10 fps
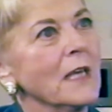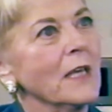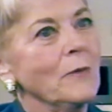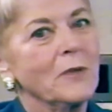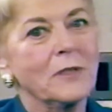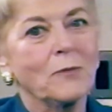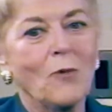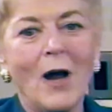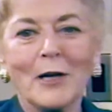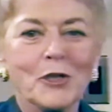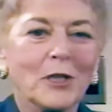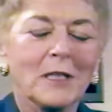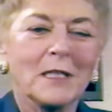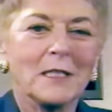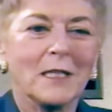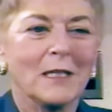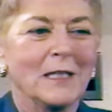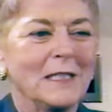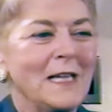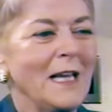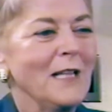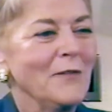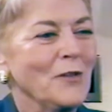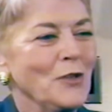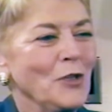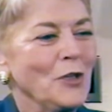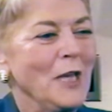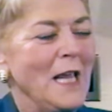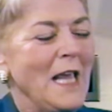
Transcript: he was watching this on television,